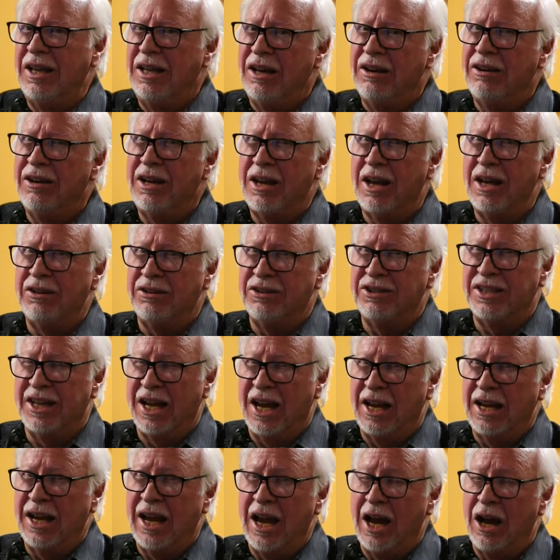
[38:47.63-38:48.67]
And they're going to
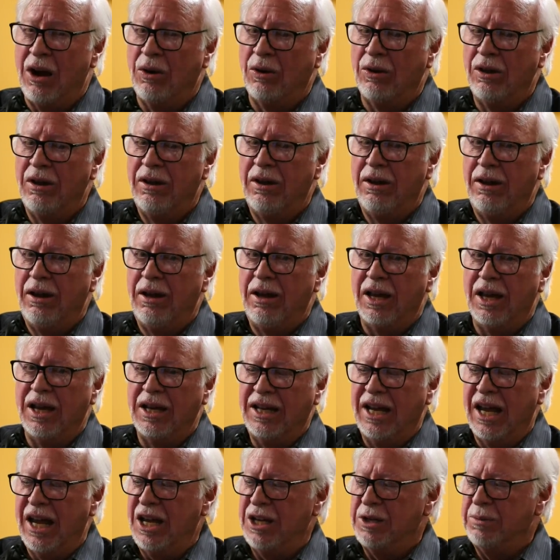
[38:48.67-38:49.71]
understand how
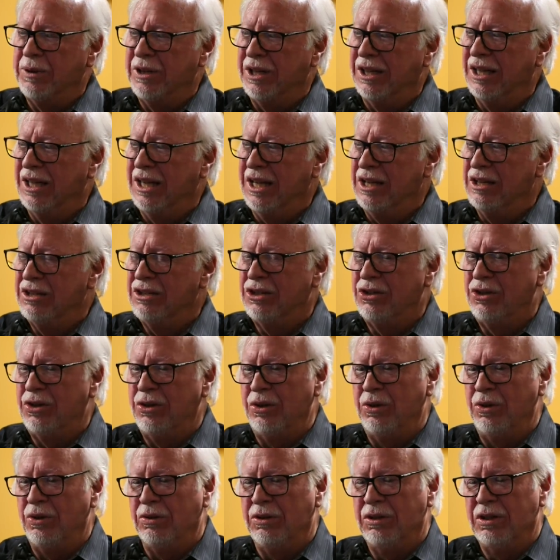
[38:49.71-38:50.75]
engagement leads
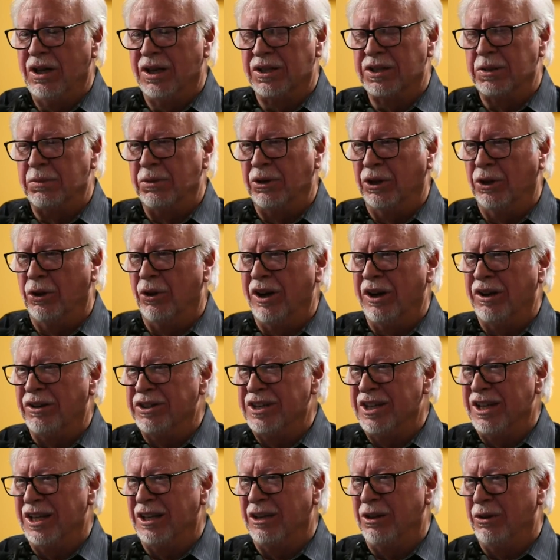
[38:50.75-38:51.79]
to customer
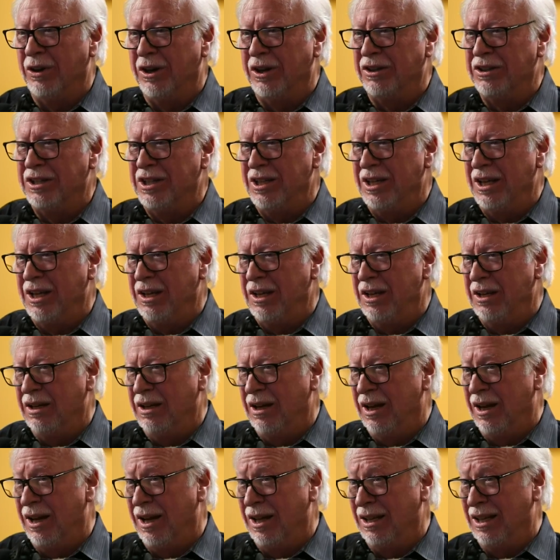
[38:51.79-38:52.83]
loyalty, and
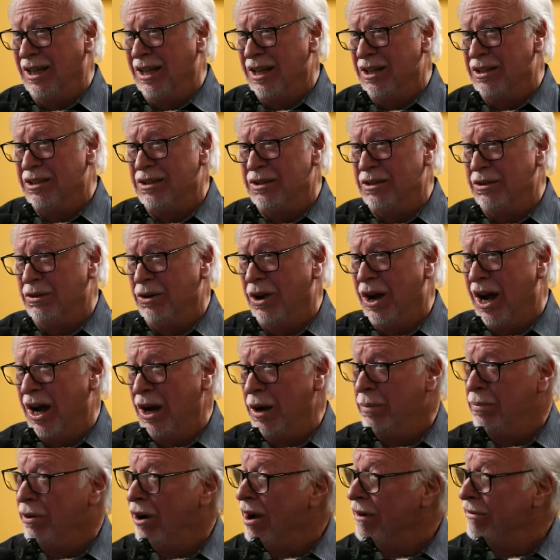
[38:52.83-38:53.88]
loyalty leads to
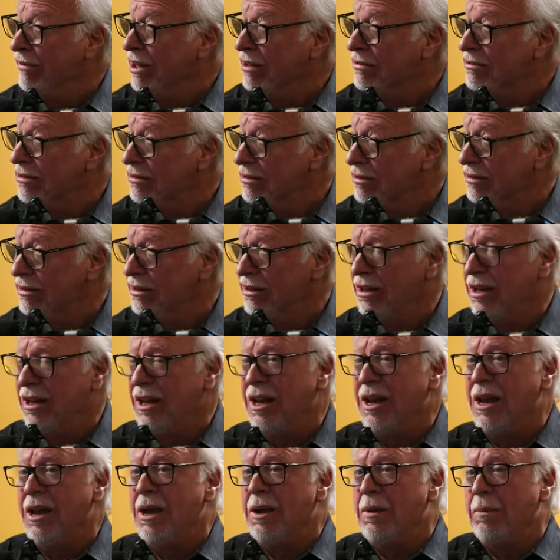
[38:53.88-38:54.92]
higher profits.
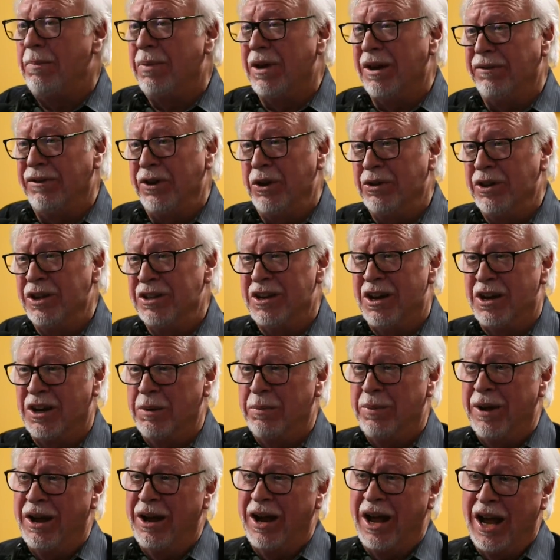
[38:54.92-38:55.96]
But if you can
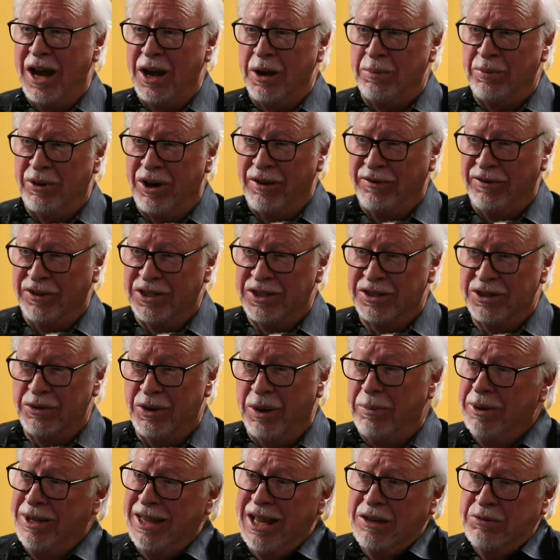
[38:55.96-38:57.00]
talk about higher profits
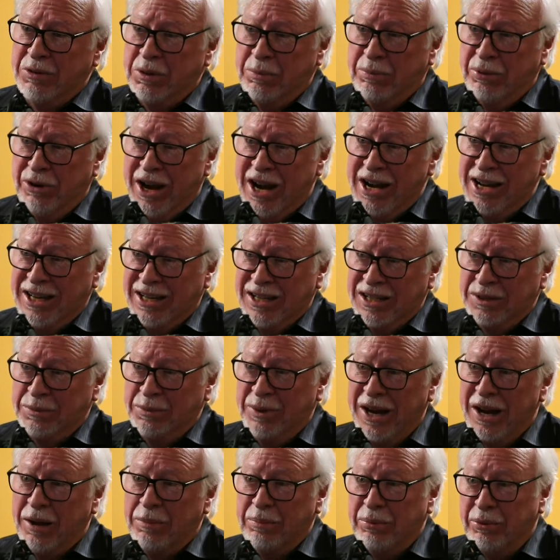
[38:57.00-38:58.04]
too, I mean, that's what branding is
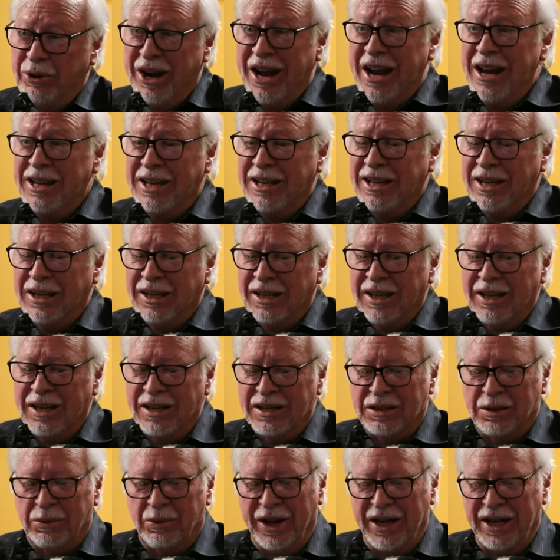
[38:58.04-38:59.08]
about. Branding
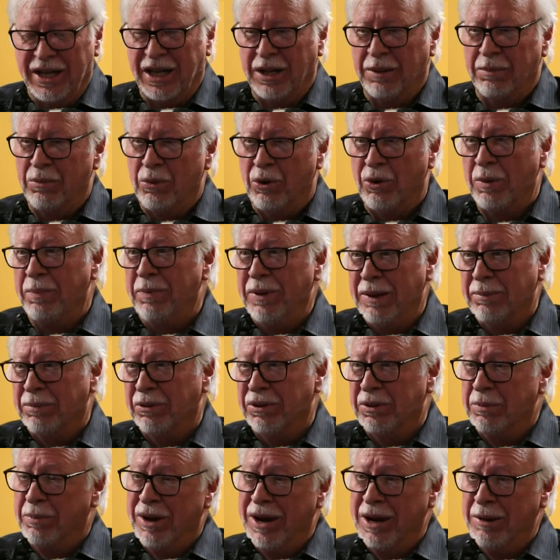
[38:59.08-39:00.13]
is a way to get more
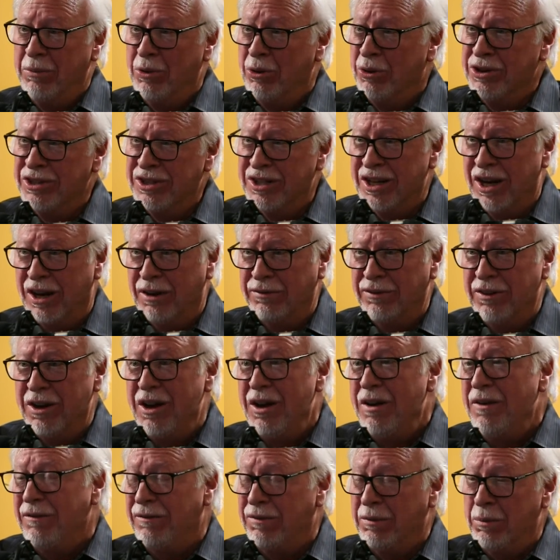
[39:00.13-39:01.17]
people to buy more stuff
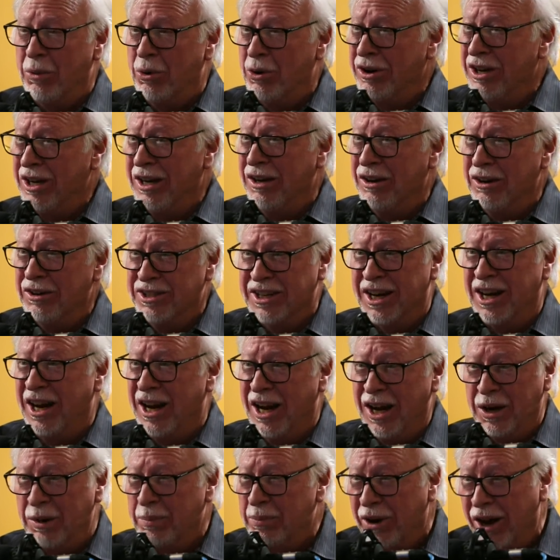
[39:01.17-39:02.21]
for more years at
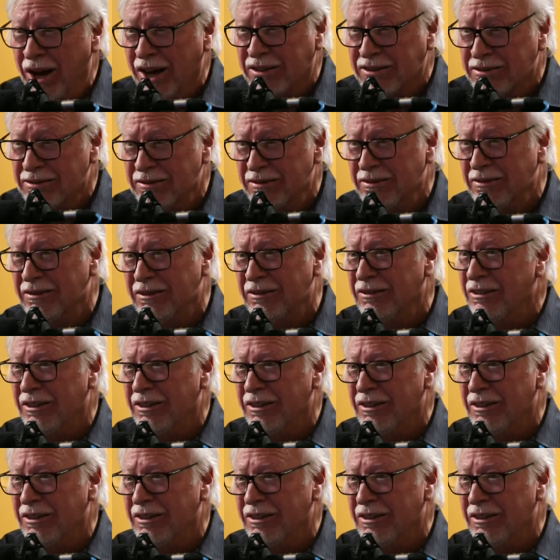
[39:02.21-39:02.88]
a higher price.